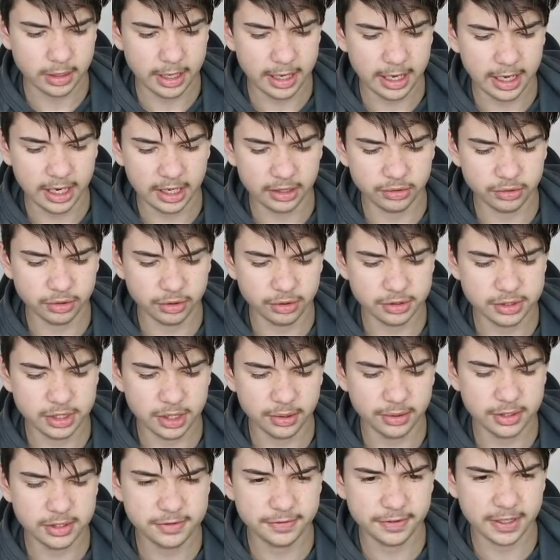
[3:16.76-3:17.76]
Andrews. I
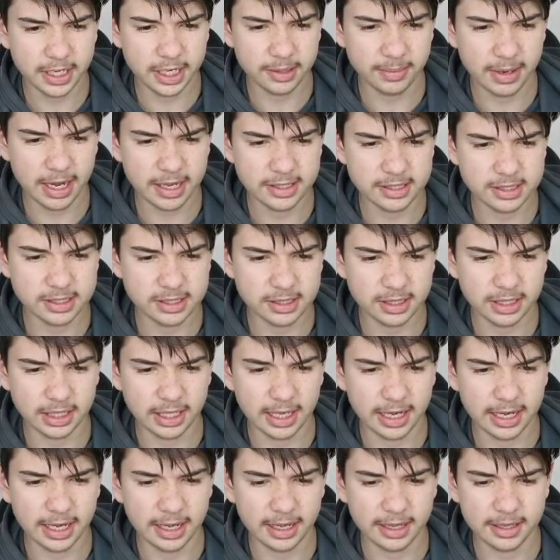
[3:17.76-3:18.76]
always forget about
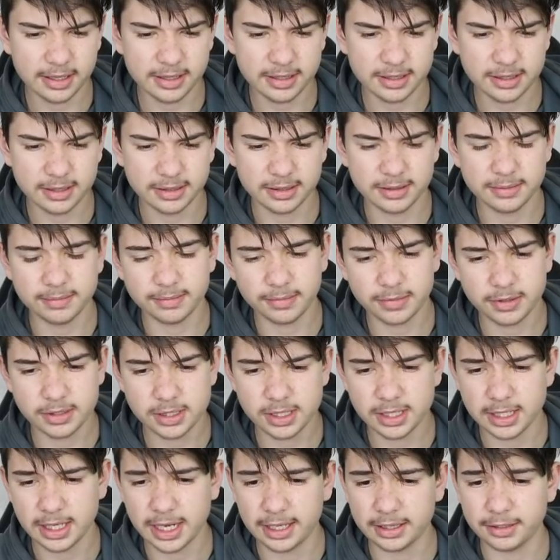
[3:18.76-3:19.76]

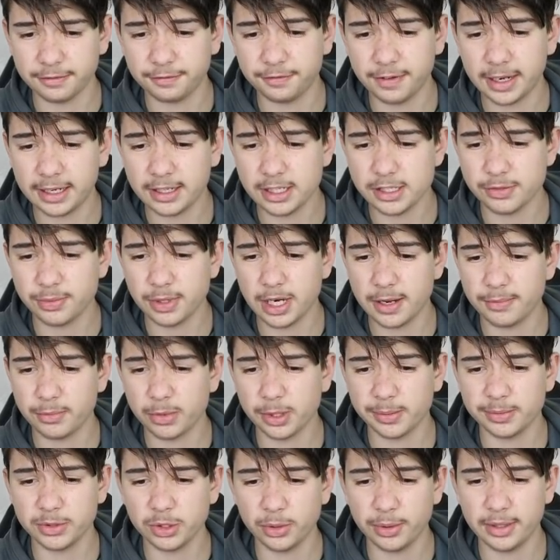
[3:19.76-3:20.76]
the defenders whenever
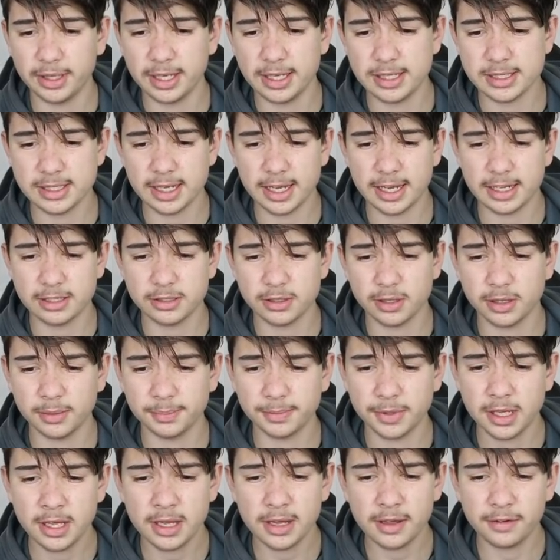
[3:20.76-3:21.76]
I'm doing these
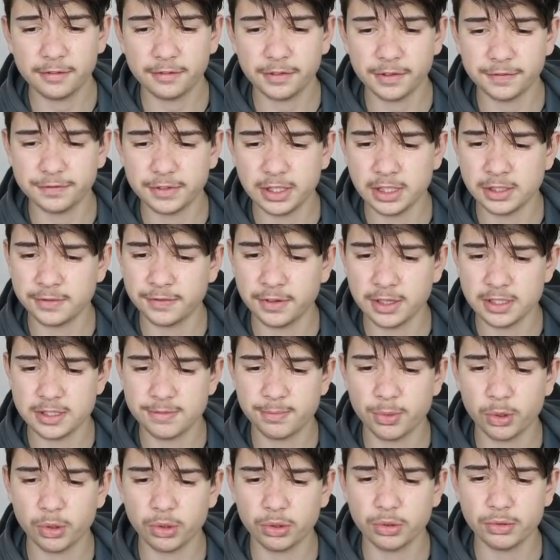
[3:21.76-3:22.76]
top 50s for the
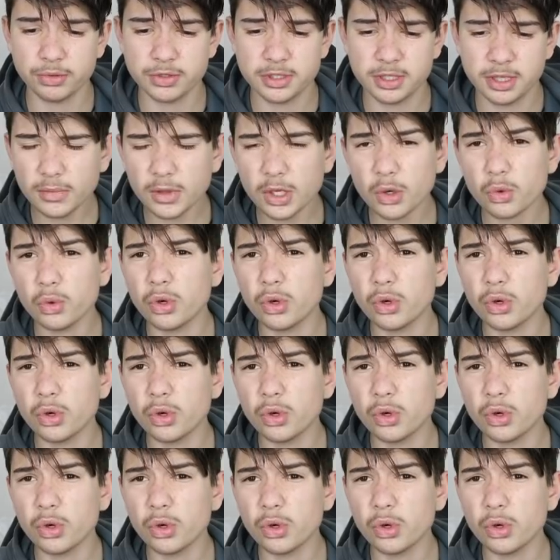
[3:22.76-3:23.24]
Sporkles.